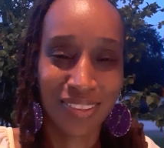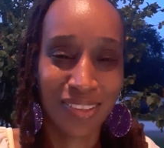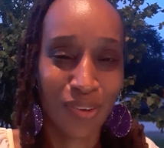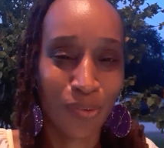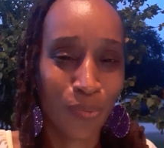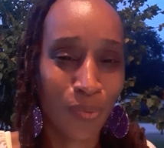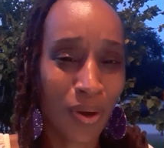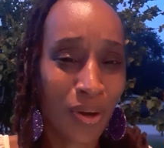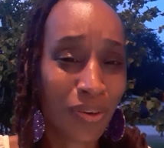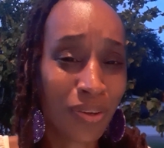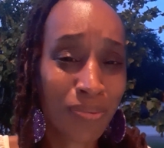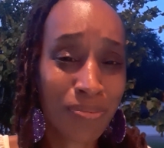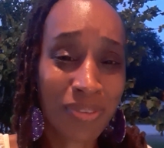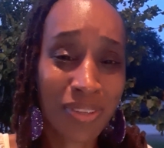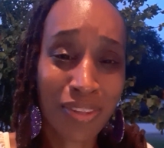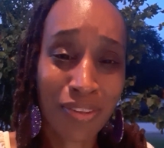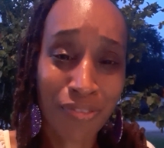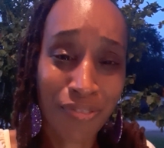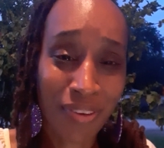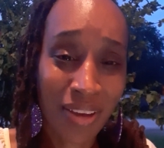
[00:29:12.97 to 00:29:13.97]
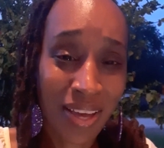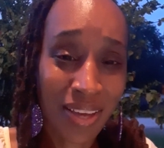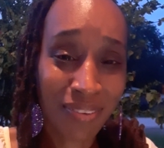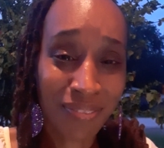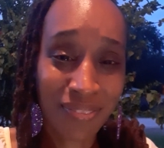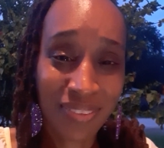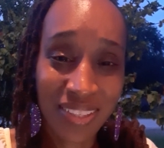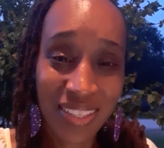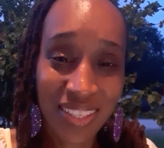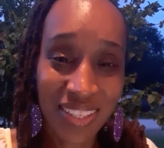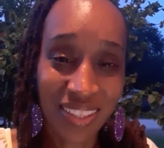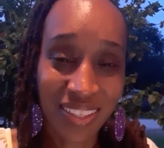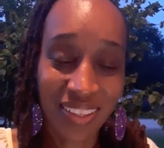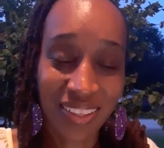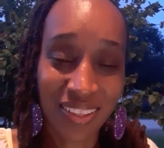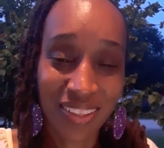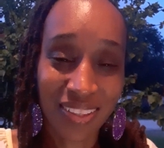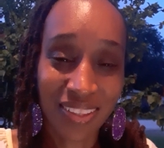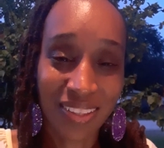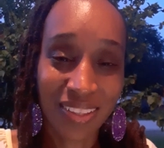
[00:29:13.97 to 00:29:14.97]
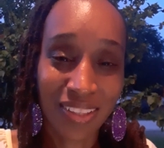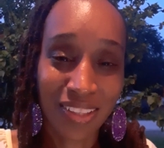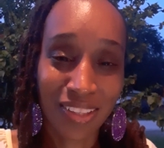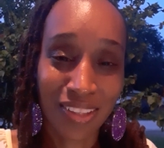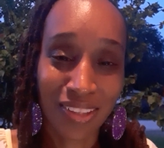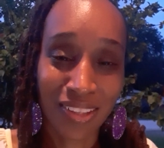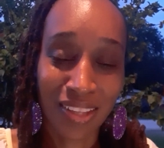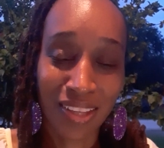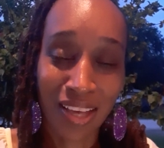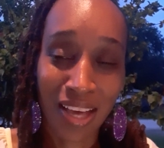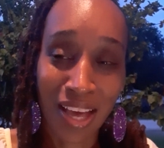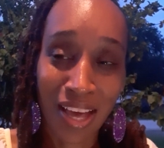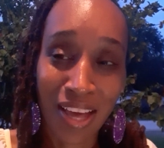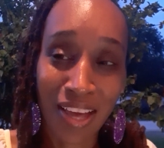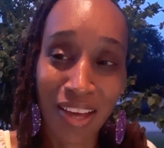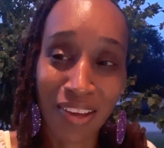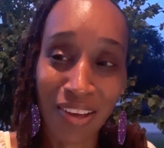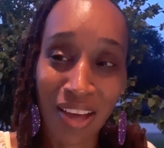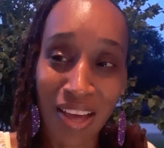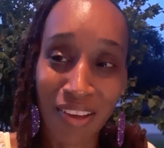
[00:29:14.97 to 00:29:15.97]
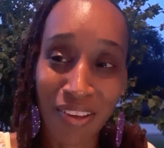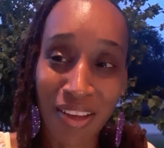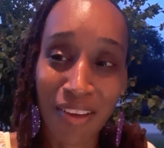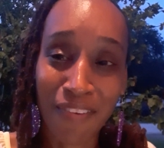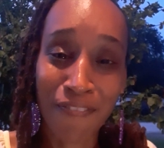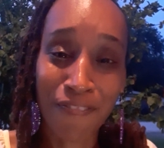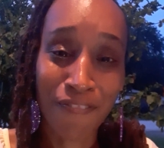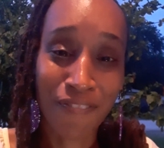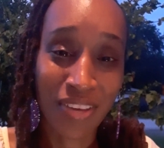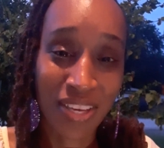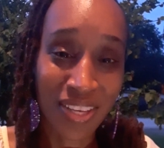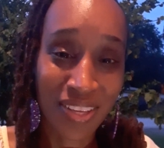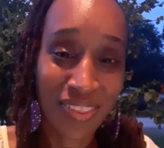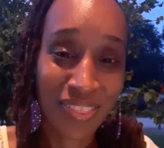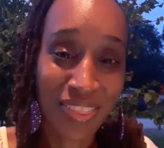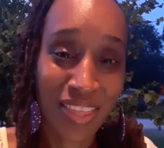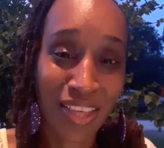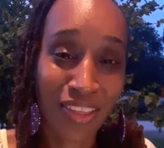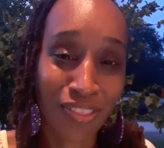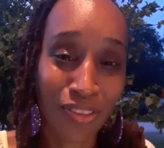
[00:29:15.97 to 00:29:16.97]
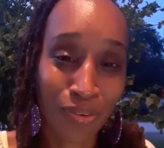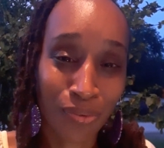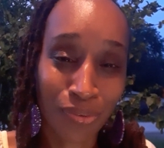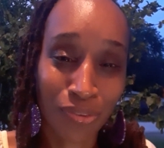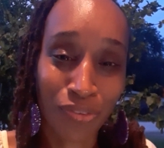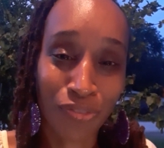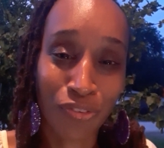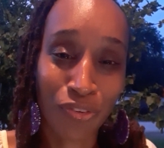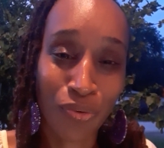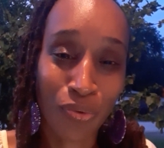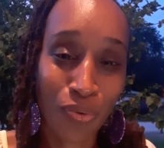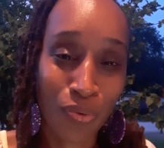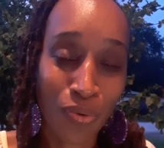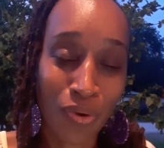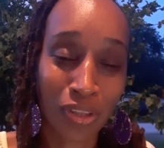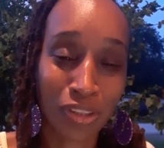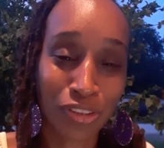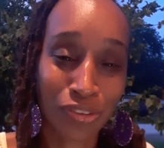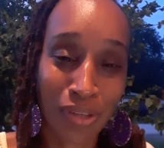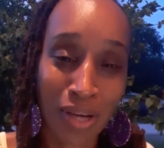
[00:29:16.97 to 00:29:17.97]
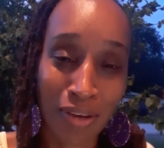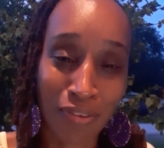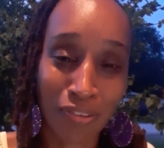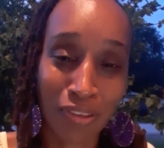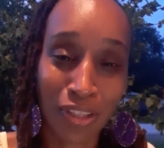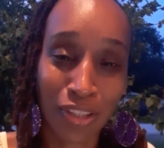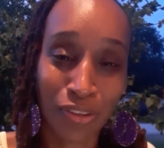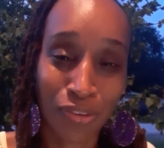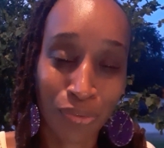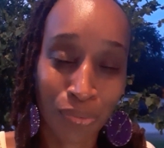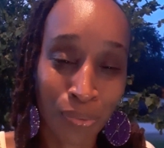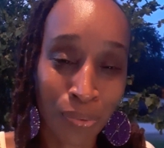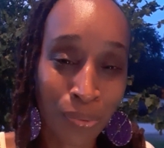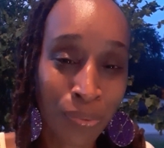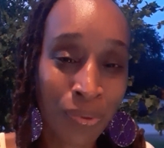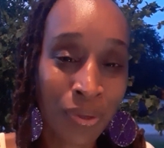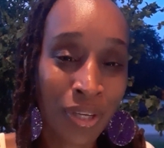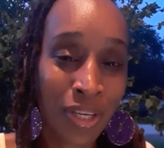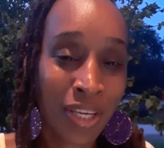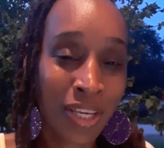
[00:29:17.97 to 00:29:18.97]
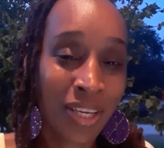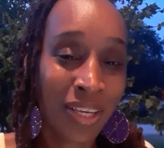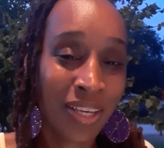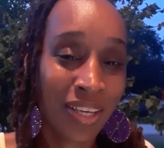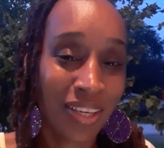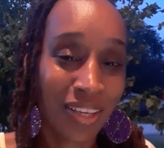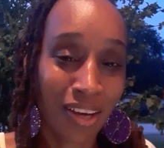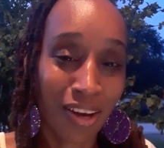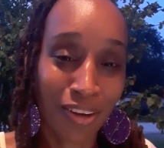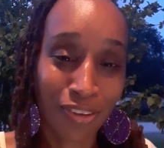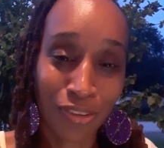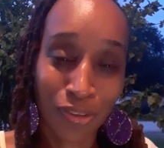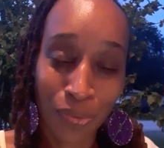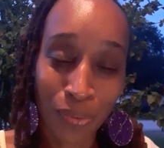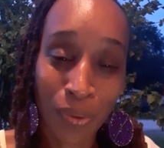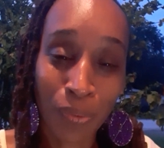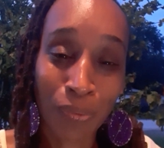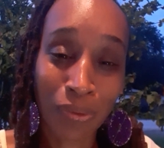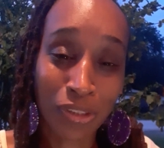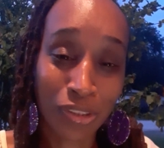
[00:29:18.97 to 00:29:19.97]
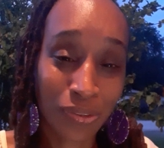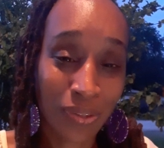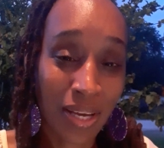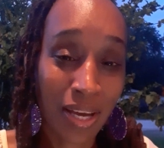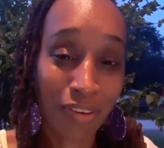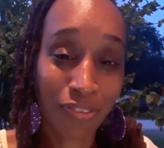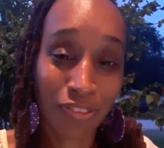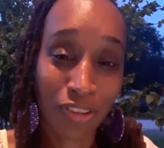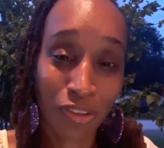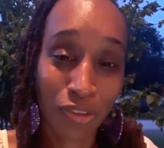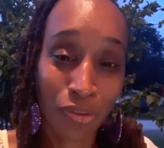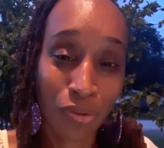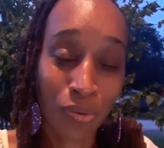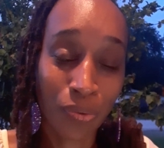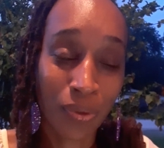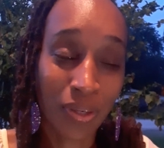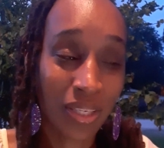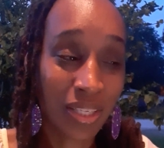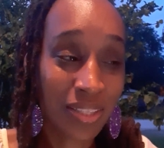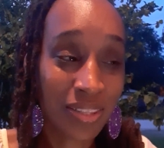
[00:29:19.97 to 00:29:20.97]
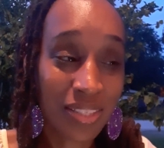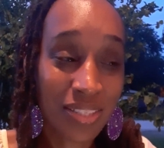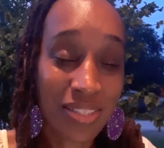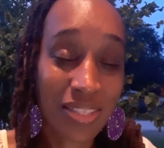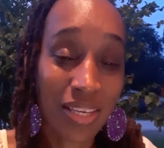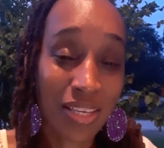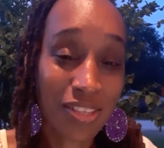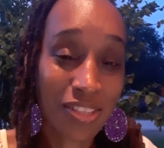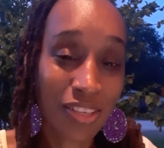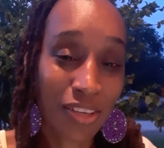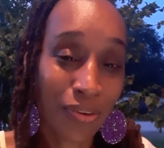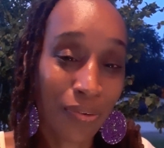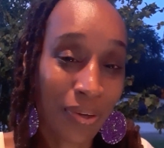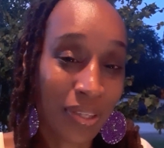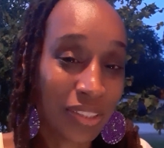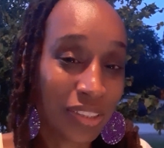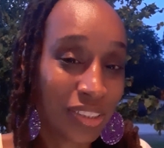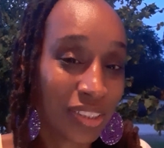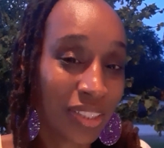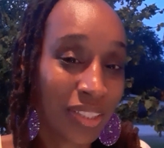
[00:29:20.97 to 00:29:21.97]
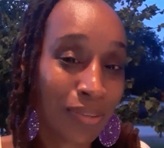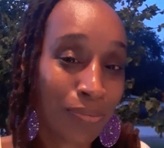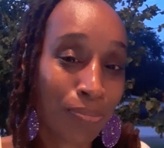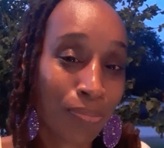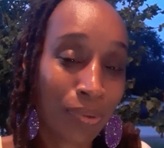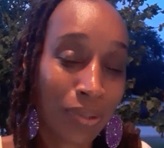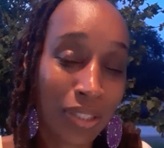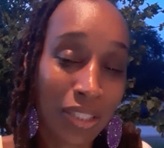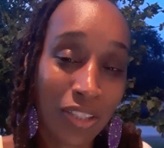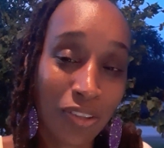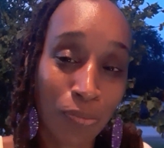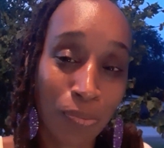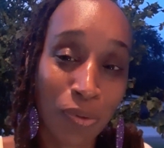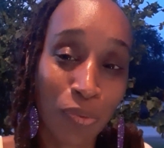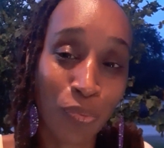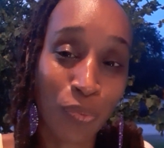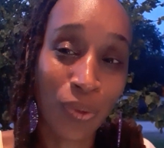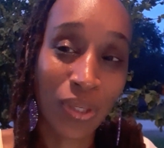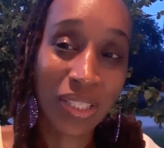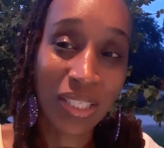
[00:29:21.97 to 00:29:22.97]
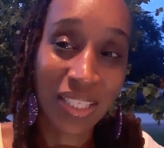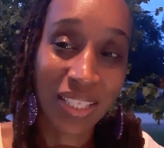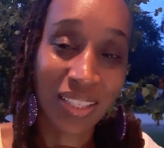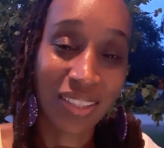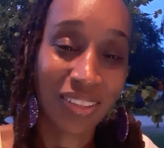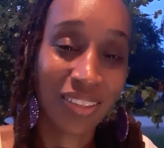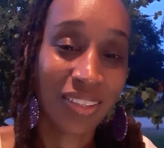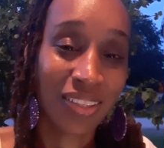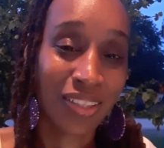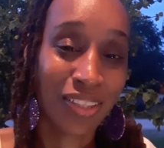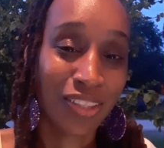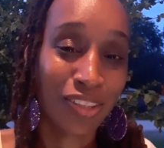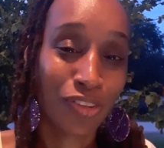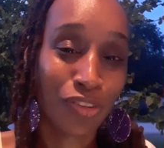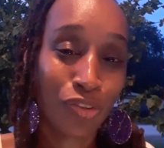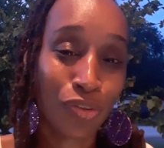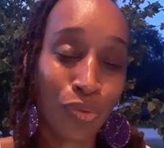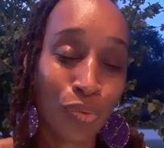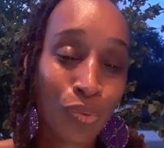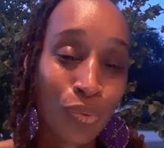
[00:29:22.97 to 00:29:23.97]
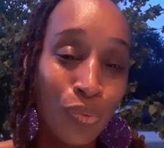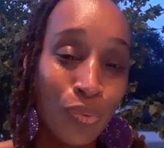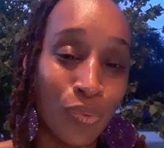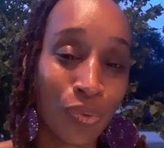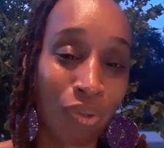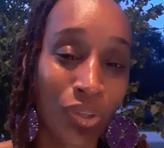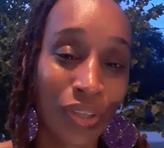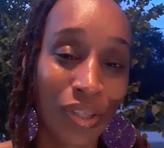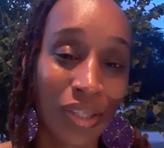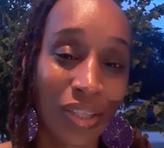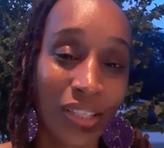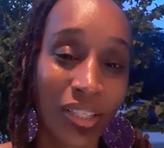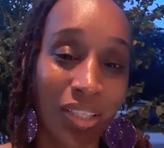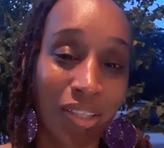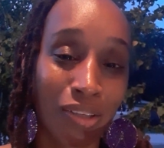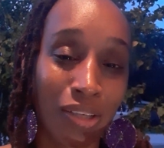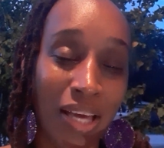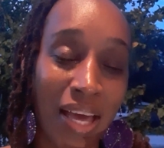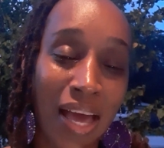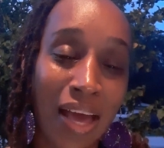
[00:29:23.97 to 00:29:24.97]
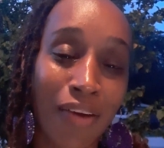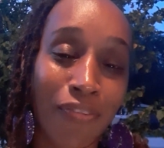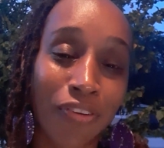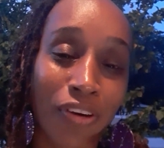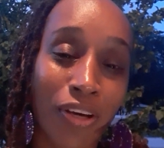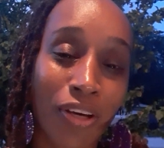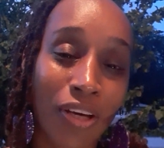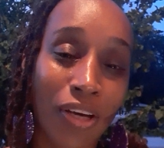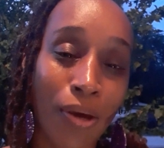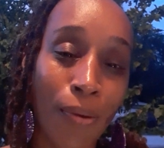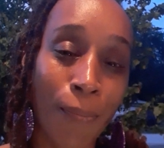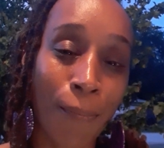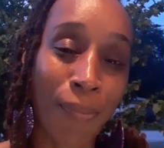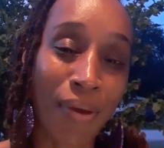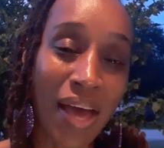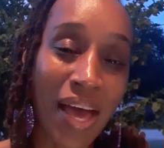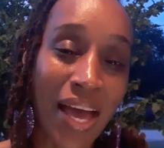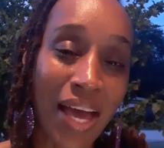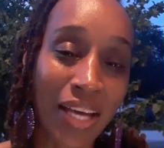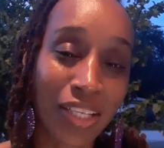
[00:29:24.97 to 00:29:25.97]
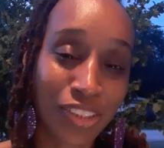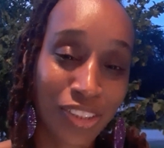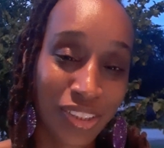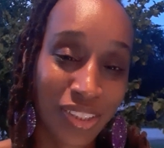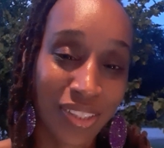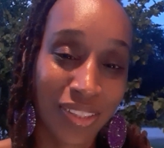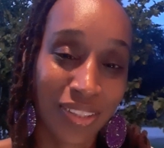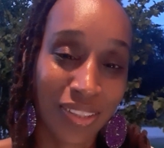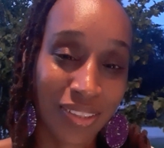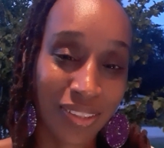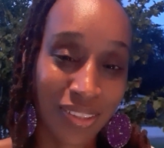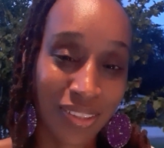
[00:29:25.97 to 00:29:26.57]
welcome to the 5D. I have faith that those of you who are traveling through are doing what you have to do. And in this integration, please be willing to have a compassion,